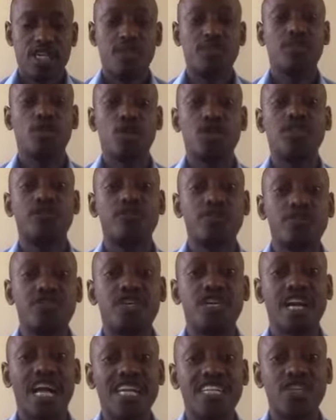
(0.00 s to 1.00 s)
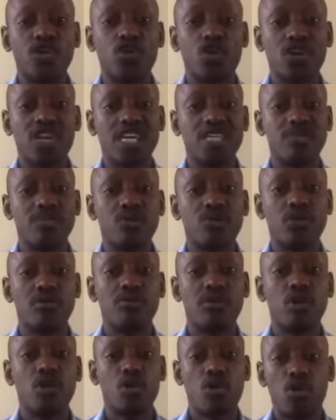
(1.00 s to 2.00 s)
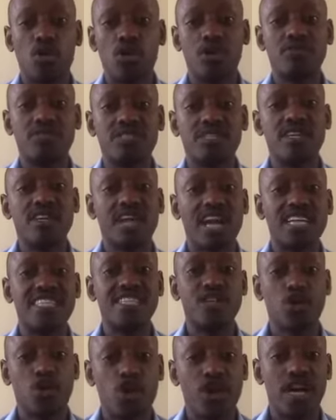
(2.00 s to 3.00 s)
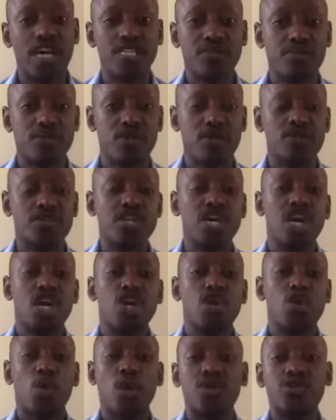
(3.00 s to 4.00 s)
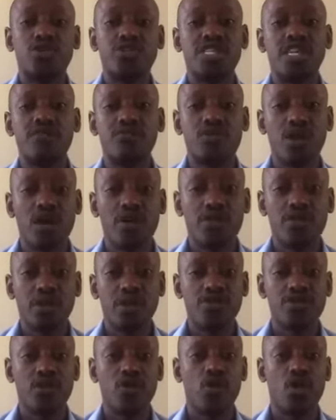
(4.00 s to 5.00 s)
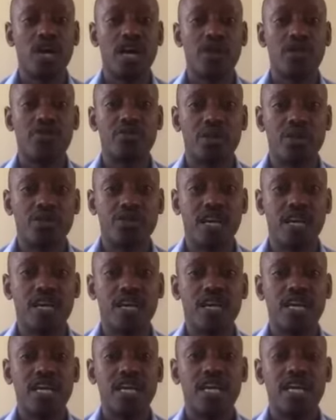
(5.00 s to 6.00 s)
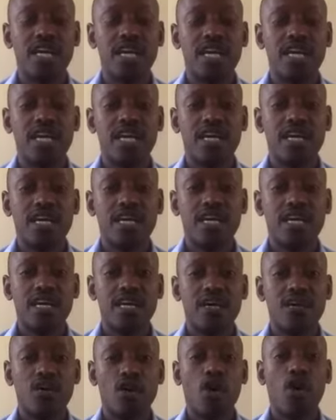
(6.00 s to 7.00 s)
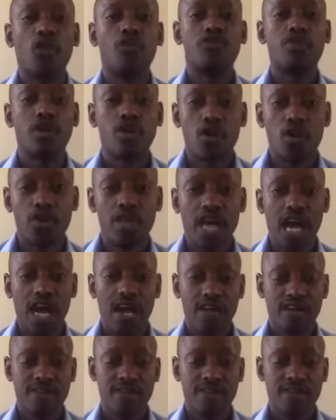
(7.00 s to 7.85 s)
Because if you're still cutting quarters, still cutting corners because you want to save 200,000, 100,000 of the lawyer,